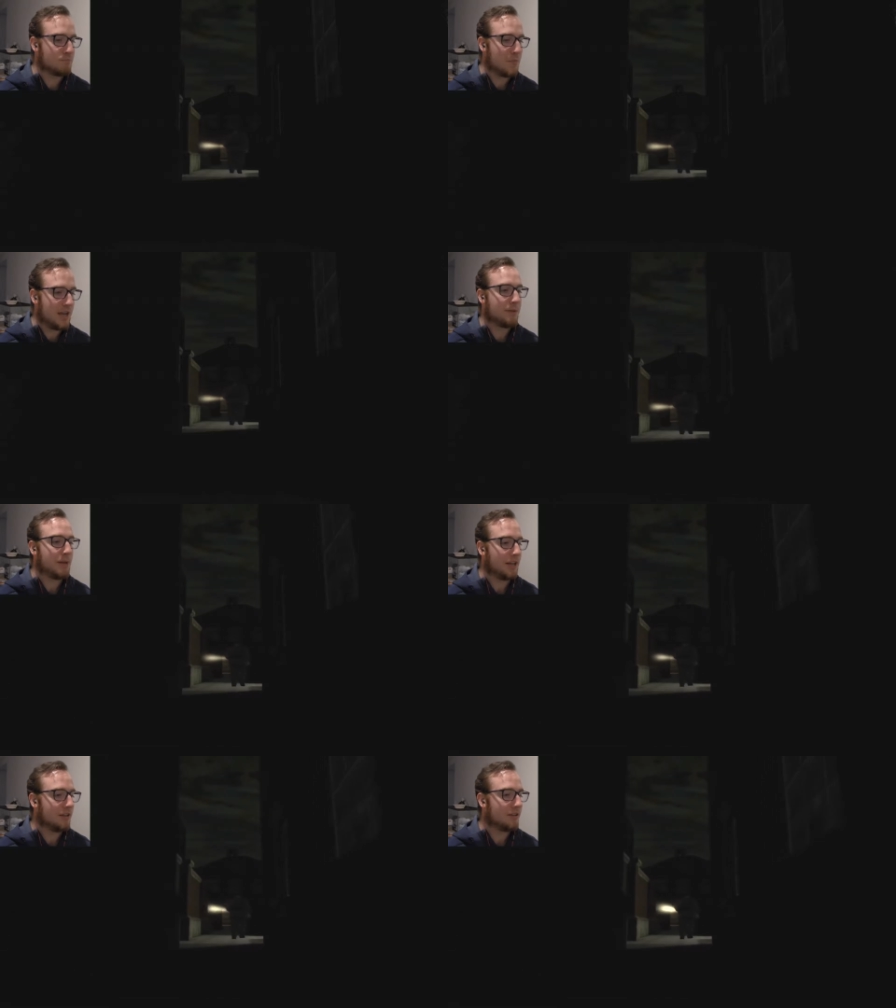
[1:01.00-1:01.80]

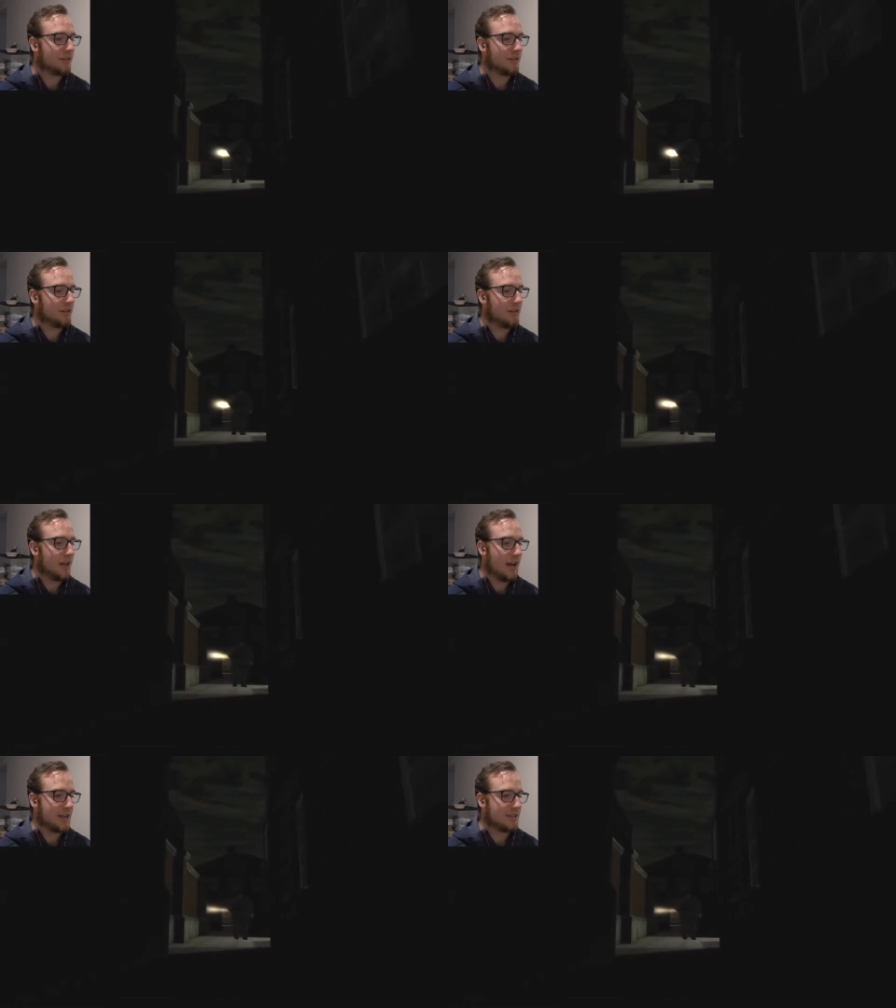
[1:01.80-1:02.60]
maybe,
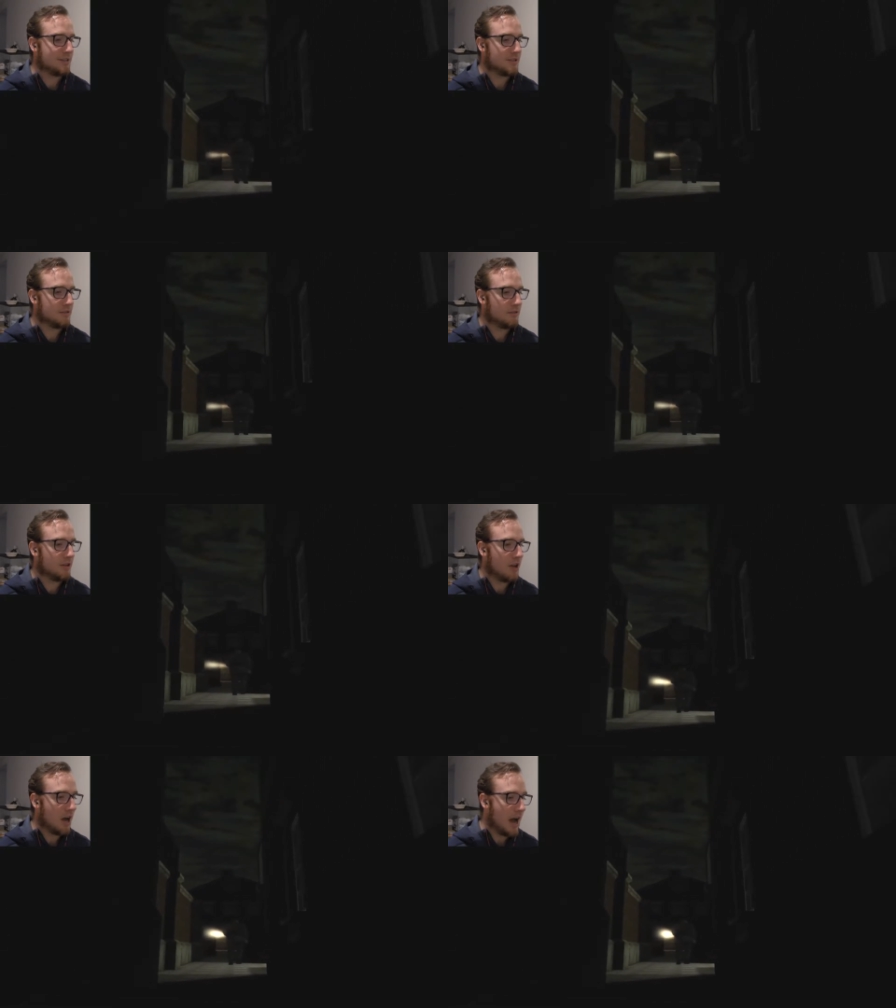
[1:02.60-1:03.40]
I can...
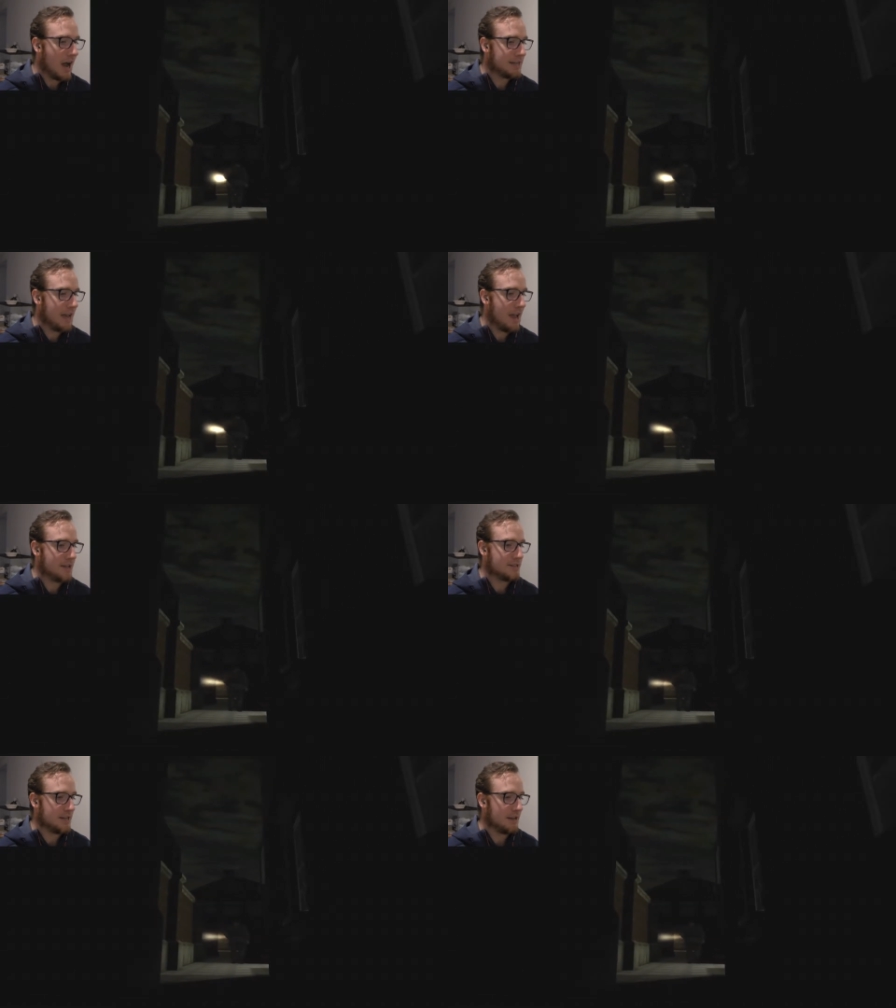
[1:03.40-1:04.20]
I
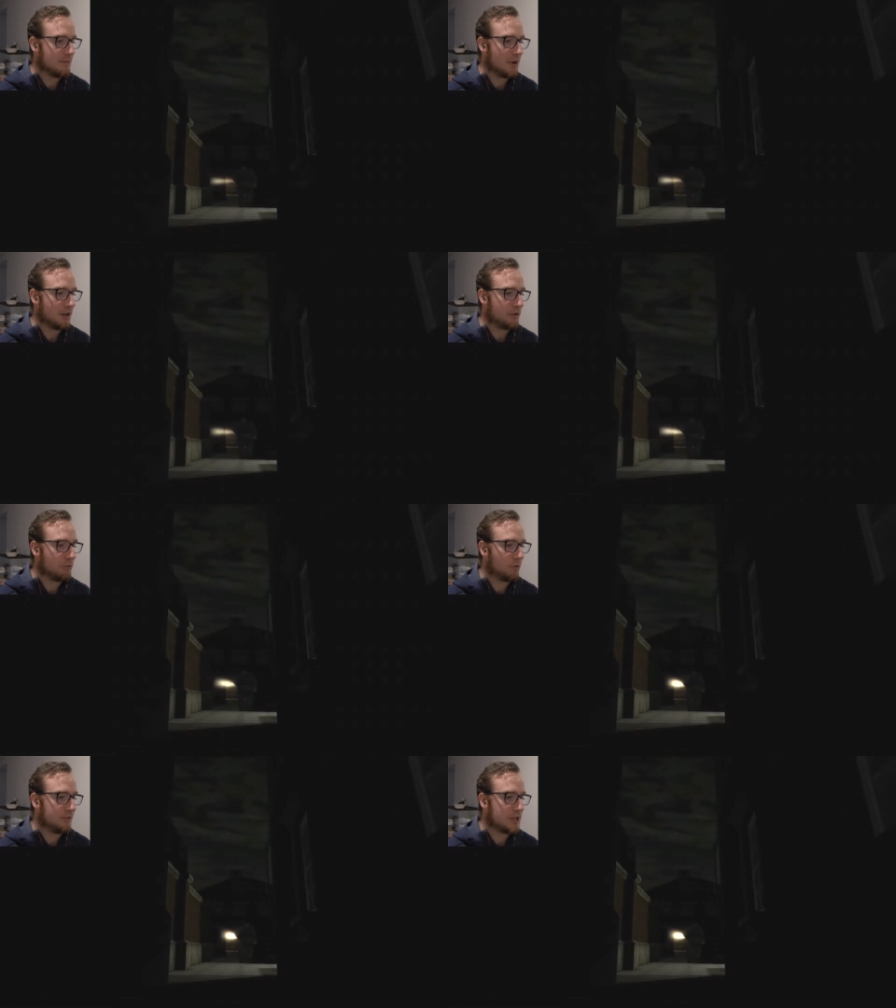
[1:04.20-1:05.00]
can see him on the
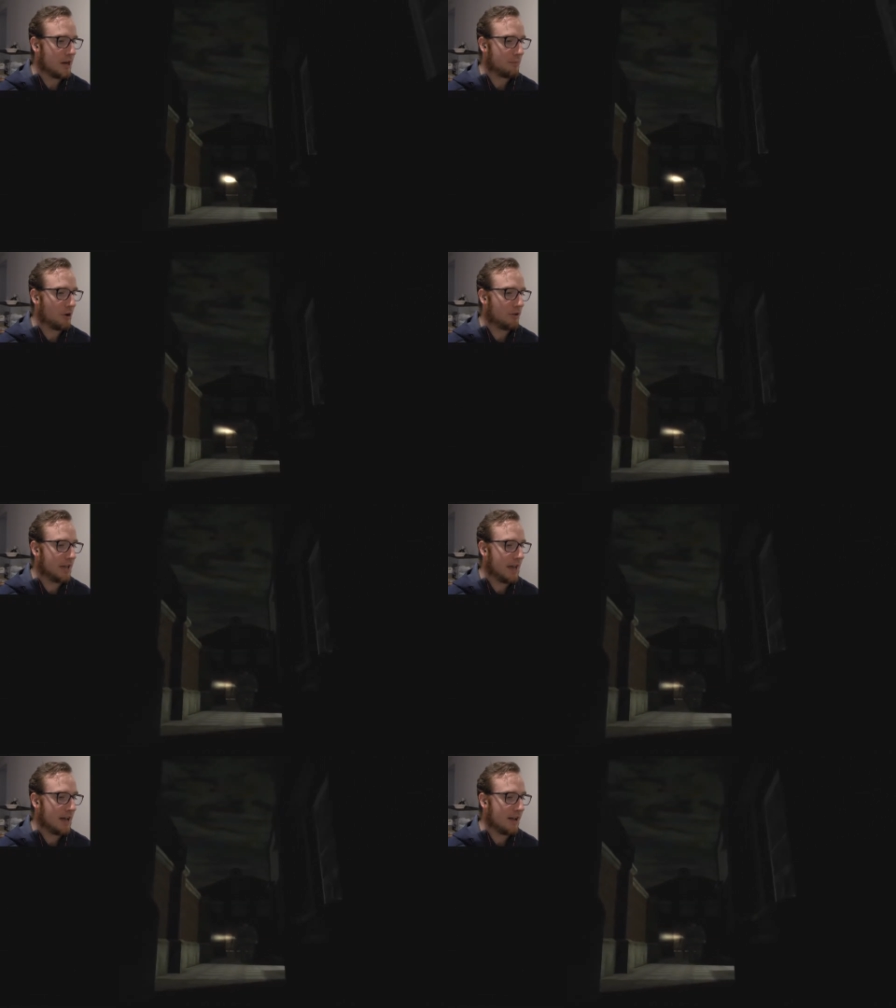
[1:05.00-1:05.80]
rooftop!
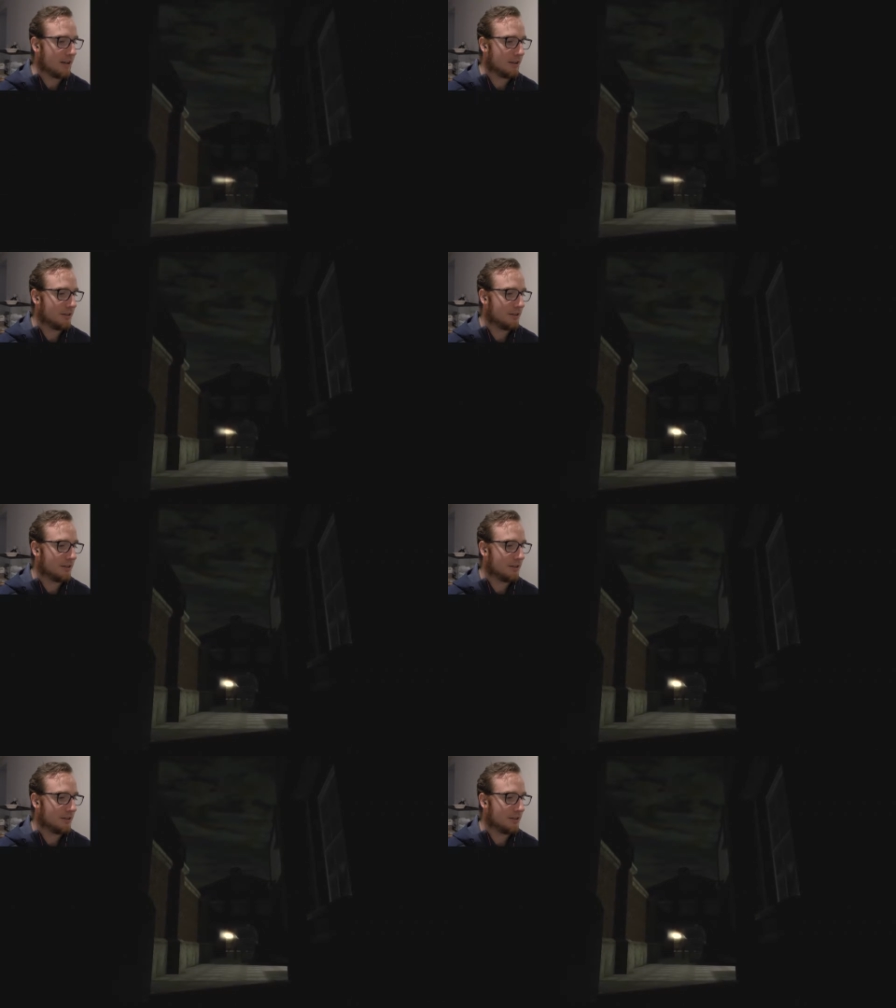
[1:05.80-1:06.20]
Holy hell!